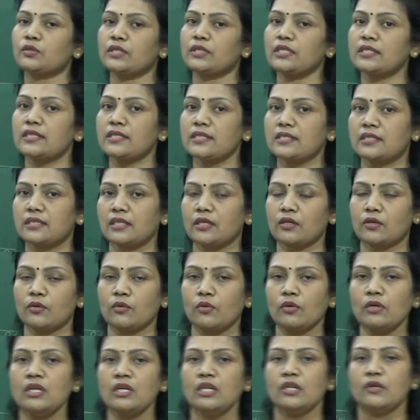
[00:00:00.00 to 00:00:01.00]
So this is the
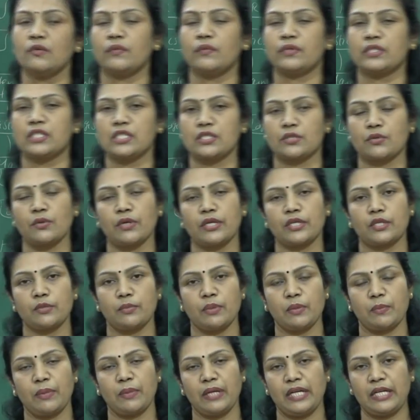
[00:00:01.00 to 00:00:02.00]
role which is going
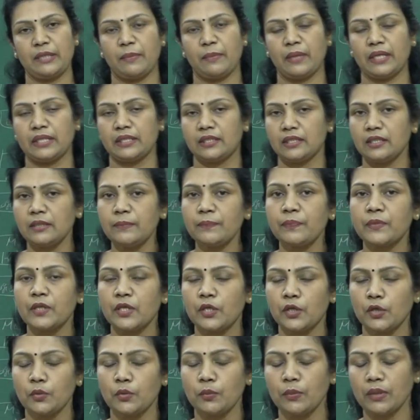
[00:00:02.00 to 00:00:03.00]
to be played by the
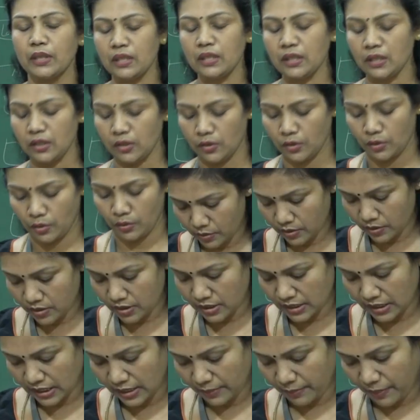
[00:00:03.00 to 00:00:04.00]
human
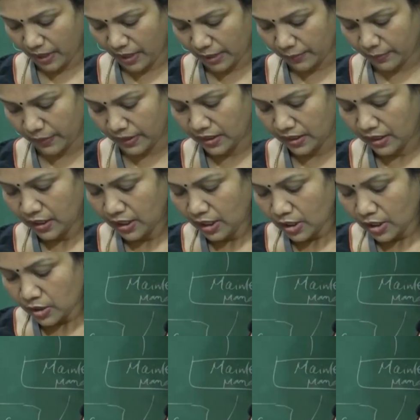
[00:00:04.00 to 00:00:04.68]
resource department.